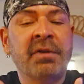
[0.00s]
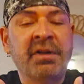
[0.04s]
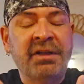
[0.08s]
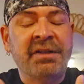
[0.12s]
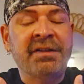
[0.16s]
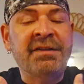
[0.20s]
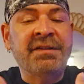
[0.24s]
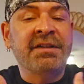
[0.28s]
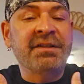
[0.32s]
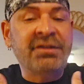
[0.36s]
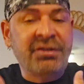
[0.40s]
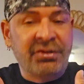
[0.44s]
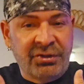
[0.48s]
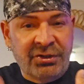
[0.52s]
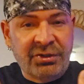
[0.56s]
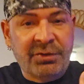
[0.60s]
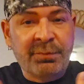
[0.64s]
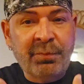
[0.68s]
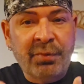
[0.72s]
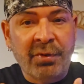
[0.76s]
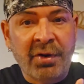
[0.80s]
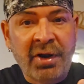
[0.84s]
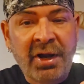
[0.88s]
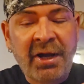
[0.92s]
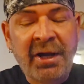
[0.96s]
Indigenous
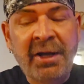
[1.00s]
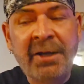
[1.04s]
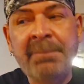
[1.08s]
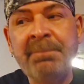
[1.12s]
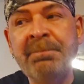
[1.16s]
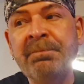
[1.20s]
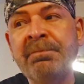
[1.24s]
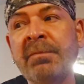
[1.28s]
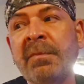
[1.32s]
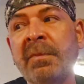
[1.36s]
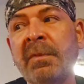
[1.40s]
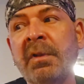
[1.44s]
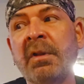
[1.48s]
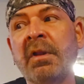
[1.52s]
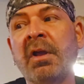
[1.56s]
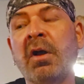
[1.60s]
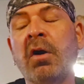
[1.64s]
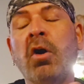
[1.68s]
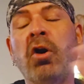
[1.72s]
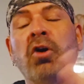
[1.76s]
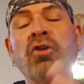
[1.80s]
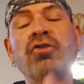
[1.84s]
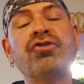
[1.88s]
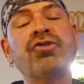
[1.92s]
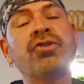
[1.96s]
Pride.
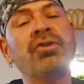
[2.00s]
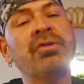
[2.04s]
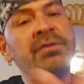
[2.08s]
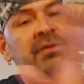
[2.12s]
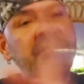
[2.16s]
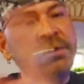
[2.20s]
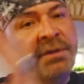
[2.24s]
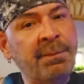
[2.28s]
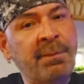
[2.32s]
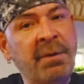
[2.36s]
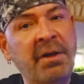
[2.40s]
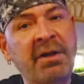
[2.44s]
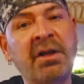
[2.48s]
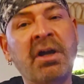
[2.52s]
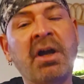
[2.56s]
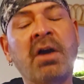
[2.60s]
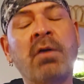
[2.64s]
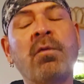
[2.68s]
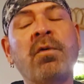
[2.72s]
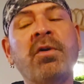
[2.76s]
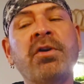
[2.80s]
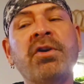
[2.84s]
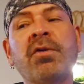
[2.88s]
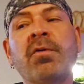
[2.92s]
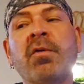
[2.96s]
Also, depending
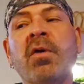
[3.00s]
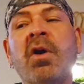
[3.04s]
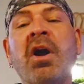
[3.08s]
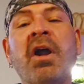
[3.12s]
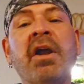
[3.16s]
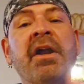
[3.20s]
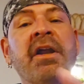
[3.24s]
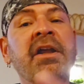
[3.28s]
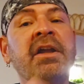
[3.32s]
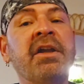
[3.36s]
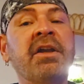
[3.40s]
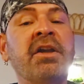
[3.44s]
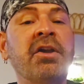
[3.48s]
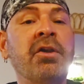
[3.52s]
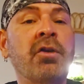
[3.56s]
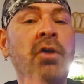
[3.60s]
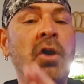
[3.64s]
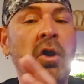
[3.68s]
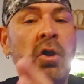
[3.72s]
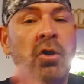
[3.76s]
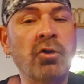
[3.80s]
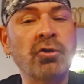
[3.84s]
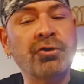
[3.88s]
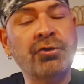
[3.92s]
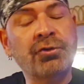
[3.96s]
on where you are, it could
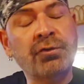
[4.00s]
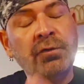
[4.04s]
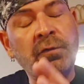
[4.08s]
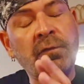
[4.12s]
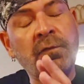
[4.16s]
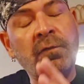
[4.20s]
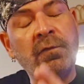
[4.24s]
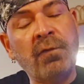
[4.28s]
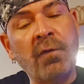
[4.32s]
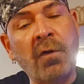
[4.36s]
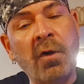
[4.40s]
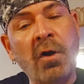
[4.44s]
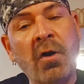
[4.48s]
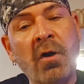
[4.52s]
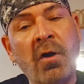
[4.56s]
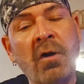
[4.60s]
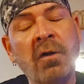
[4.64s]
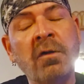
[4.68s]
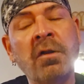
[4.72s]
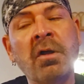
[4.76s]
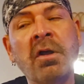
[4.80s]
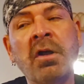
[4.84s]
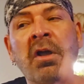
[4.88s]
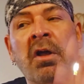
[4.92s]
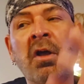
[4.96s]
also
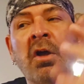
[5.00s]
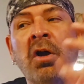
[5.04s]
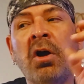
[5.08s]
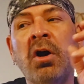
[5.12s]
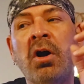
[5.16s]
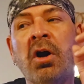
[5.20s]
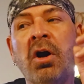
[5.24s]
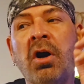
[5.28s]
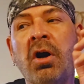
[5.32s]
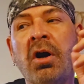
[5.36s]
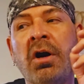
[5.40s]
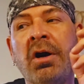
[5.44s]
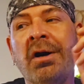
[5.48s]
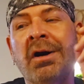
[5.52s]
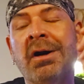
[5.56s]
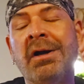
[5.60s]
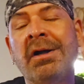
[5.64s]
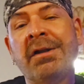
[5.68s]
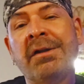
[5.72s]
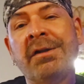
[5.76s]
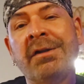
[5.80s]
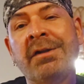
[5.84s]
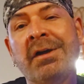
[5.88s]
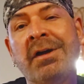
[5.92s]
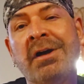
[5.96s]
fall
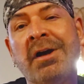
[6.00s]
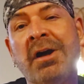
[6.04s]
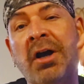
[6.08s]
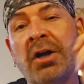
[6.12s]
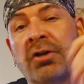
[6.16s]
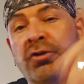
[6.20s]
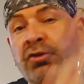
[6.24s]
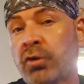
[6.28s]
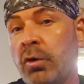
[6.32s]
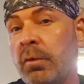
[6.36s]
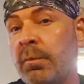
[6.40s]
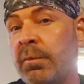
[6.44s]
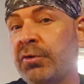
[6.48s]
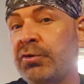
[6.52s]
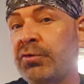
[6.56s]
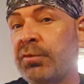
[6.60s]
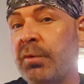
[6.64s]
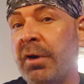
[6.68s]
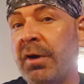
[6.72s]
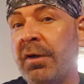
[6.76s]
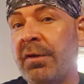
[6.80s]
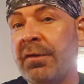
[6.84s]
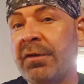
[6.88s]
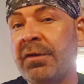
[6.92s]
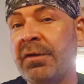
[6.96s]
on October
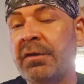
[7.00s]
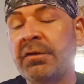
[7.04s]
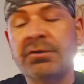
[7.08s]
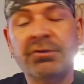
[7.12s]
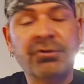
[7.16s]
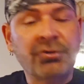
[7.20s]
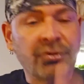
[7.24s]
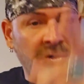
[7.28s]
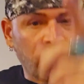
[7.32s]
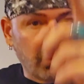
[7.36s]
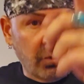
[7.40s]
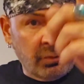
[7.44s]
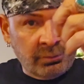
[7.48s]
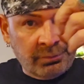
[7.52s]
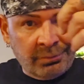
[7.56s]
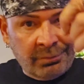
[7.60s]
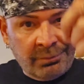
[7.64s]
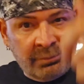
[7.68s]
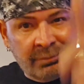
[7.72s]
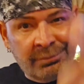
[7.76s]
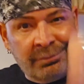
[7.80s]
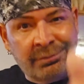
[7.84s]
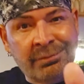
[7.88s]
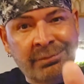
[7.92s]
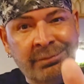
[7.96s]
12th. So,
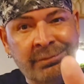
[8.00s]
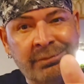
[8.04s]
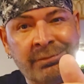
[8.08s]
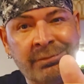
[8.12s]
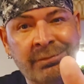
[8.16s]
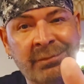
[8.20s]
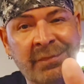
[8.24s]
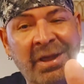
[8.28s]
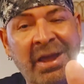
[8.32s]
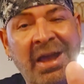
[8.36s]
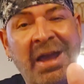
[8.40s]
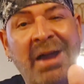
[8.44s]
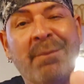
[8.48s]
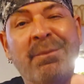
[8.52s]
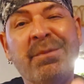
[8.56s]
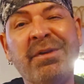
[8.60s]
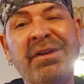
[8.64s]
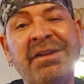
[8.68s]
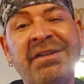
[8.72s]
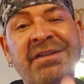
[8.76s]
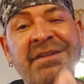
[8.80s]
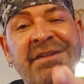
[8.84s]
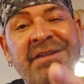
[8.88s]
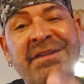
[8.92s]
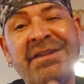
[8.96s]

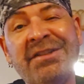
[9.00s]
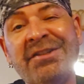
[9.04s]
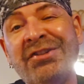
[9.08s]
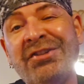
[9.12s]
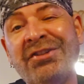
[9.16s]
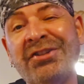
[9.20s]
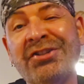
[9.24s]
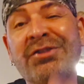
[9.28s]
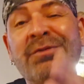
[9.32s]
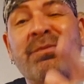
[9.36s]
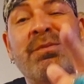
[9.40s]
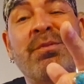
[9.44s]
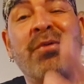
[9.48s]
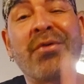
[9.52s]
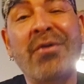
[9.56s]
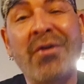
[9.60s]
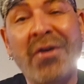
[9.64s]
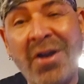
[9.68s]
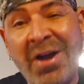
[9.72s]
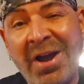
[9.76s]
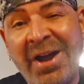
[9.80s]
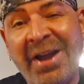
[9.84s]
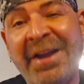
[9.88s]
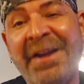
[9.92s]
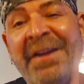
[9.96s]
happy Indigenous
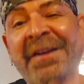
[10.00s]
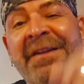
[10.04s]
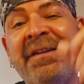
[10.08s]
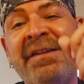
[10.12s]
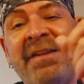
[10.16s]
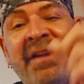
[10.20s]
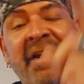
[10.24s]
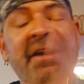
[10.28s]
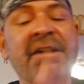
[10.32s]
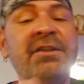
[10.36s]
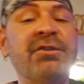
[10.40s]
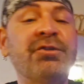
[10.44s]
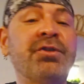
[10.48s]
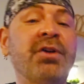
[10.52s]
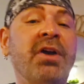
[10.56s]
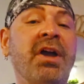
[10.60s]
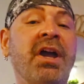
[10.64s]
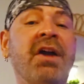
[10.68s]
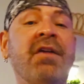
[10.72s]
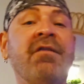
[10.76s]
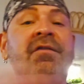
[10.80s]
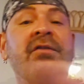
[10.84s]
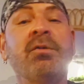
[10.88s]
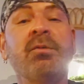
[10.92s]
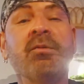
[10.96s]
Pride Day to
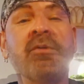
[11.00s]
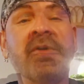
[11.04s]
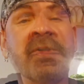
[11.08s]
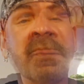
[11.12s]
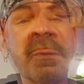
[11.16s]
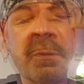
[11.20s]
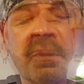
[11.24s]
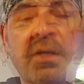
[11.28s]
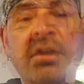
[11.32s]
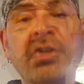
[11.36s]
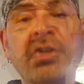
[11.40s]
everyone.